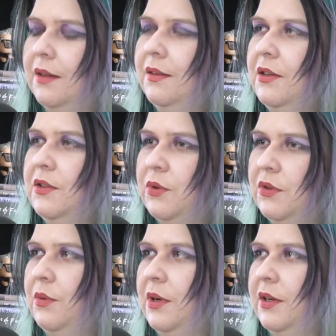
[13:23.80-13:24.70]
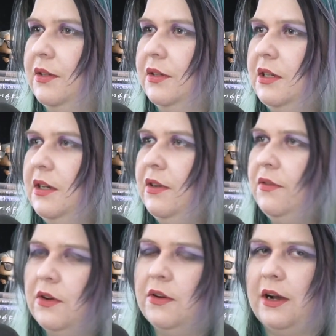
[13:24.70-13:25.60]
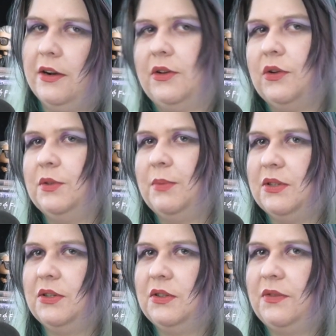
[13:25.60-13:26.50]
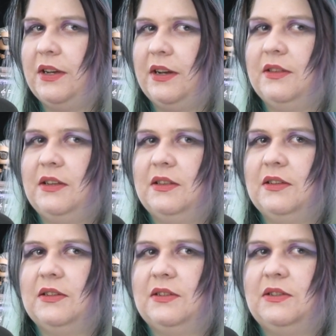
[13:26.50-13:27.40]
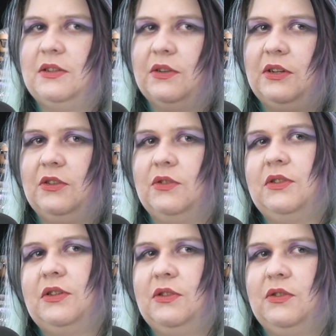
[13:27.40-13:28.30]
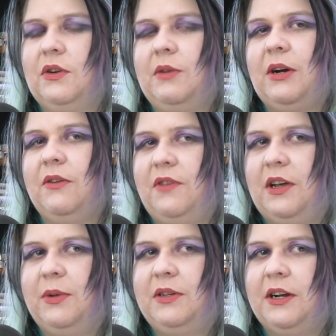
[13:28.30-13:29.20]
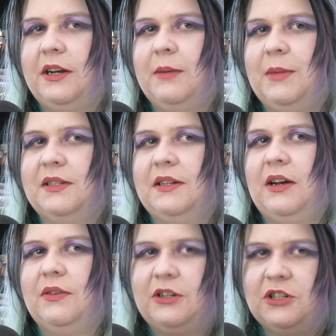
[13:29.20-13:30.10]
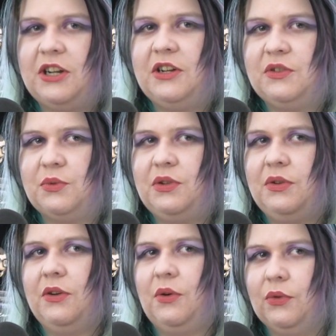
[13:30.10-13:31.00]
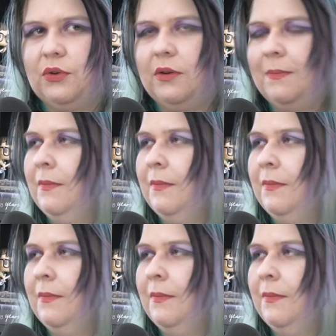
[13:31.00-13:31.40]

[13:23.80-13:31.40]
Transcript: I think it's worth a watch. Even if you're not a Ghostbusters fan, I think this is still an interesting story about family dynamics and how they change when you get older.